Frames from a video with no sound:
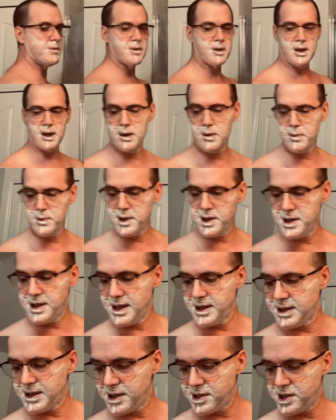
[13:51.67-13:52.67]
I don't want to
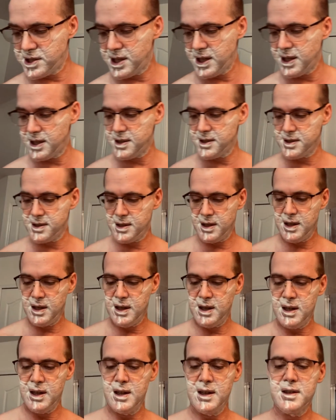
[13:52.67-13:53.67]
take that chance.
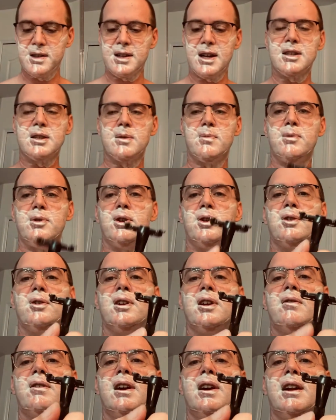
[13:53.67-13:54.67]
It's got some
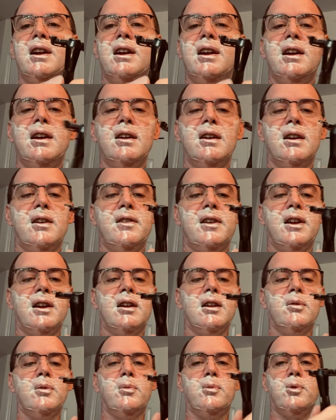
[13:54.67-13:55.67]
knurling right here and then a
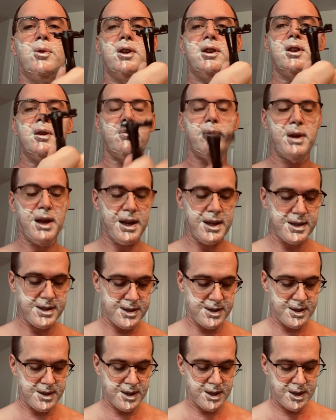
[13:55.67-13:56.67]
little bit more at the
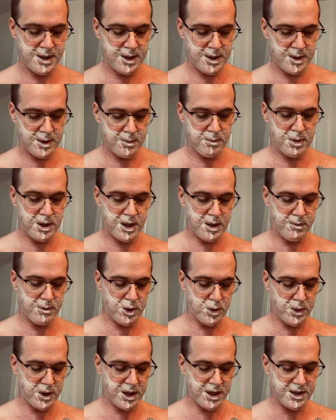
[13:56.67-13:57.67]
base, but in
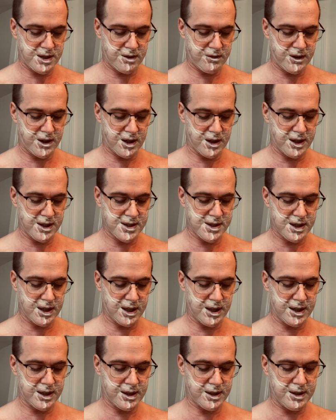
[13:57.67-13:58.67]
between it's a fairly
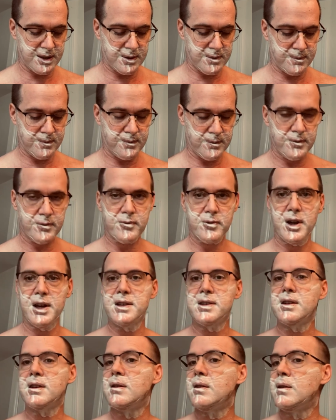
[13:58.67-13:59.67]
slick
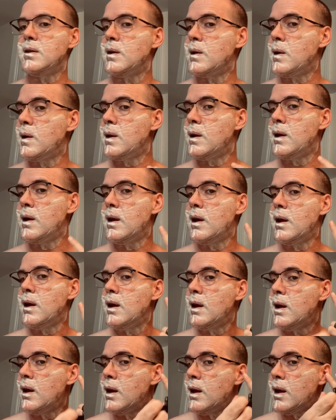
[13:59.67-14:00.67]
razor.
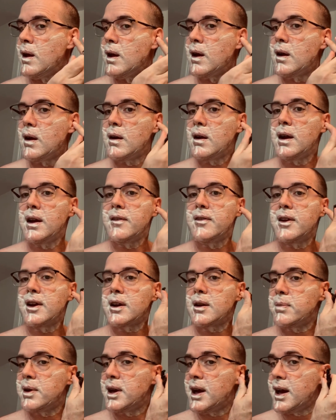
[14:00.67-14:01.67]
All right,
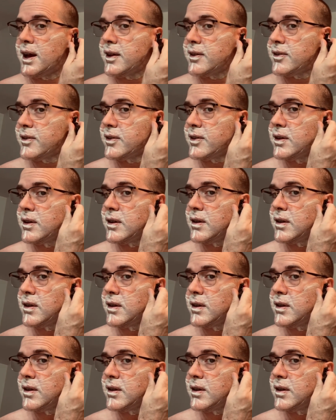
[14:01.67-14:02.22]
second pass.